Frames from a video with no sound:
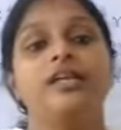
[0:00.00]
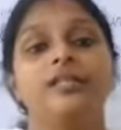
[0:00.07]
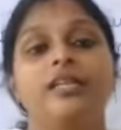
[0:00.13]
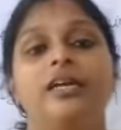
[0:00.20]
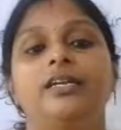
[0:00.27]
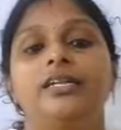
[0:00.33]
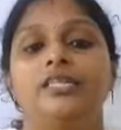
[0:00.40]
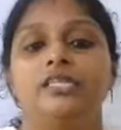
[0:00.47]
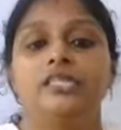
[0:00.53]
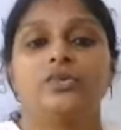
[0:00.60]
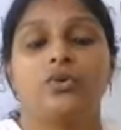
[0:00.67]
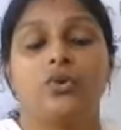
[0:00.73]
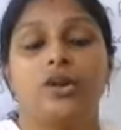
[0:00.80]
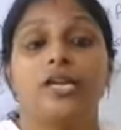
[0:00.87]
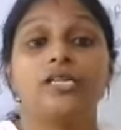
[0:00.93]
That is
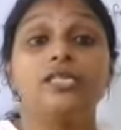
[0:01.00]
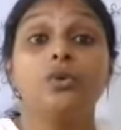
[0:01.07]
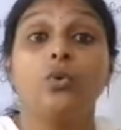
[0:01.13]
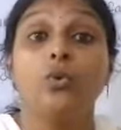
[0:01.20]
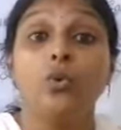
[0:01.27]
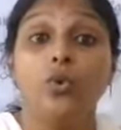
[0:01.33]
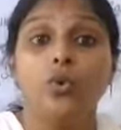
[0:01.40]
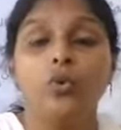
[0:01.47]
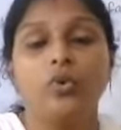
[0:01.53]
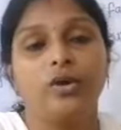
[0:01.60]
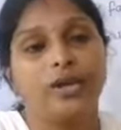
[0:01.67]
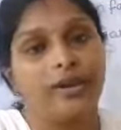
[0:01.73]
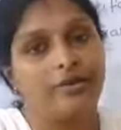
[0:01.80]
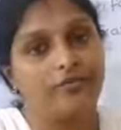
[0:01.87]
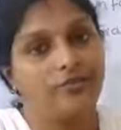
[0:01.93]
known as
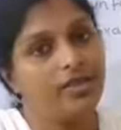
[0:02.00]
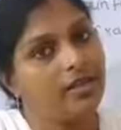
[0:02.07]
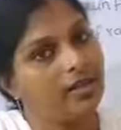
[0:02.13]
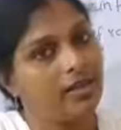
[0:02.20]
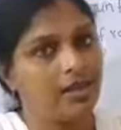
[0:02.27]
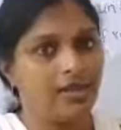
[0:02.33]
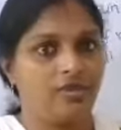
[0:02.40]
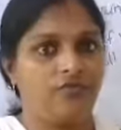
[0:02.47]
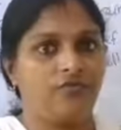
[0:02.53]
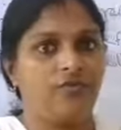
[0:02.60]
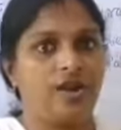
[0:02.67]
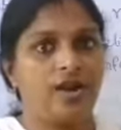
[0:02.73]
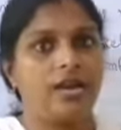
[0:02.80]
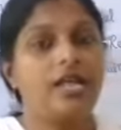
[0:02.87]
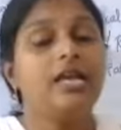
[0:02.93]
orographic
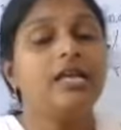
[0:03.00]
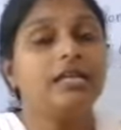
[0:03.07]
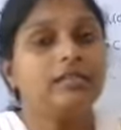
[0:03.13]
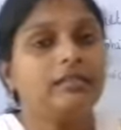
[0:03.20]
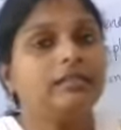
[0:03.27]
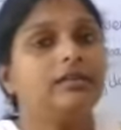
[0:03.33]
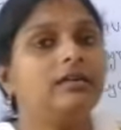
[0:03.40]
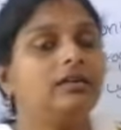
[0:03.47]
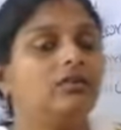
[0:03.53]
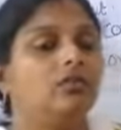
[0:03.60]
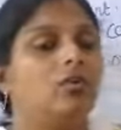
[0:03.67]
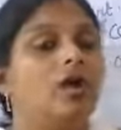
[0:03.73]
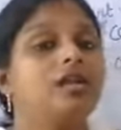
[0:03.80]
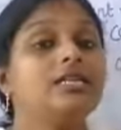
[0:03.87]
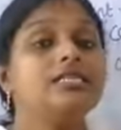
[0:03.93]
rainfall.
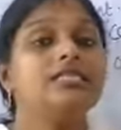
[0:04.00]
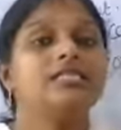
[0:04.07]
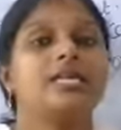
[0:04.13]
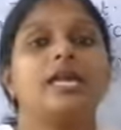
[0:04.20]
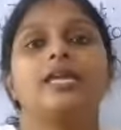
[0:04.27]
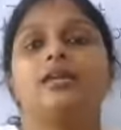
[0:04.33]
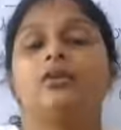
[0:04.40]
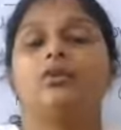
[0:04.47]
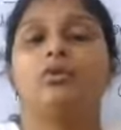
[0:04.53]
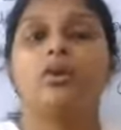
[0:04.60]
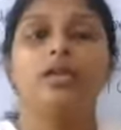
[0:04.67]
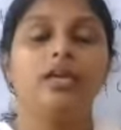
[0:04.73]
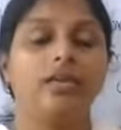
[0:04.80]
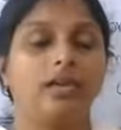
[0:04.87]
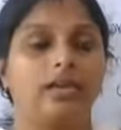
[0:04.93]
Third one,
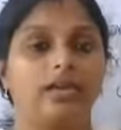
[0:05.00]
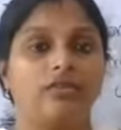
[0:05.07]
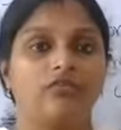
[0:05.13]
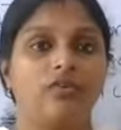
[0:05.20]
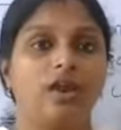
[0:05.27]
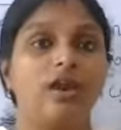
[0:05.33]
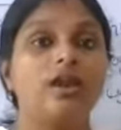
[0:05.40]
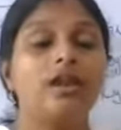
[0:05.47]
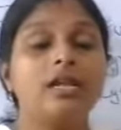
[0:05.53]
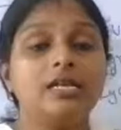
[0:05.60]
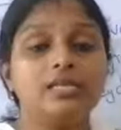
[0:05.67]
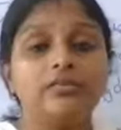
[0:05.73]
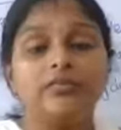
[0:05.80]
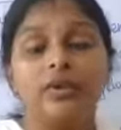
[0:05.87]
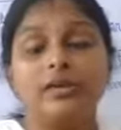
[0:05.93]
cyclonic rainfall.
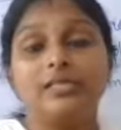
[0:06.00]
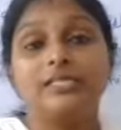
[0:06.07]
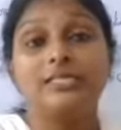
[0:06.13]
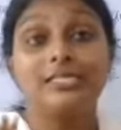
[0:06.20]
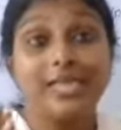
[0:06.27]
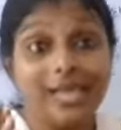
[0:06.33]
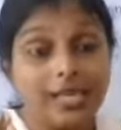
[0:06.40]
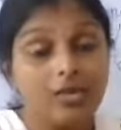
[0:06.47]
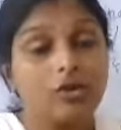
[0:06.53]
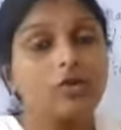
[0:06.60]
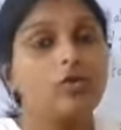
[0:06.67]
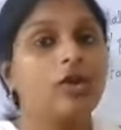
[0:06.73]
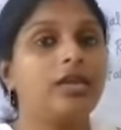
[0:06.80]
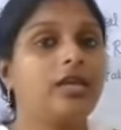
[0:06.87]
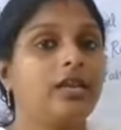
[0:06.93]
What is
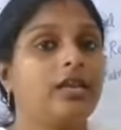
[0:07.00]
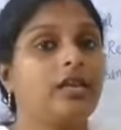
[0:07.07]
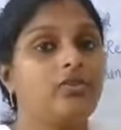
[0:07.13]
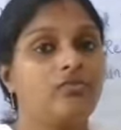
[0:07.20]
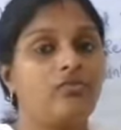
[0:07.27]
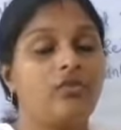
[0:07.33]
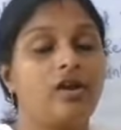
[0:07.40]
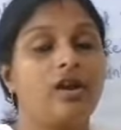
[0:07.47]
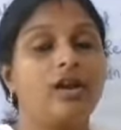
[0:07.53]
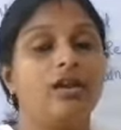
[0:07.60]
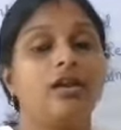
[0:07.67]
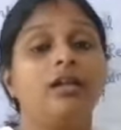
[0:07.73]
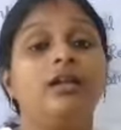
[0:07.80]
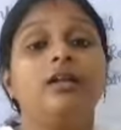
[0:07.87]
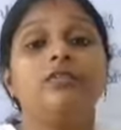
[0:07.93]
cyclonic
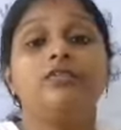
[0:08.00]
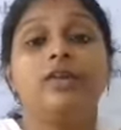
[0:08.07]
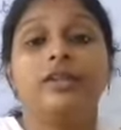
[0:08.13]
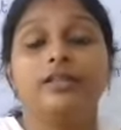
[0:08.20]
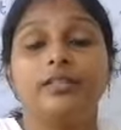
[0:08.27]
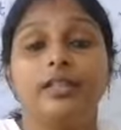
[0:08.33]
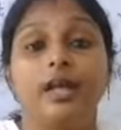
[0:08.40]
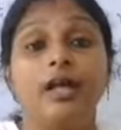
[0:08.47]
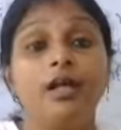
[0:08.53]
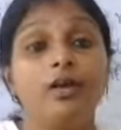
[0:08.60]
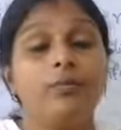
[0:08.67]
rainfall? When the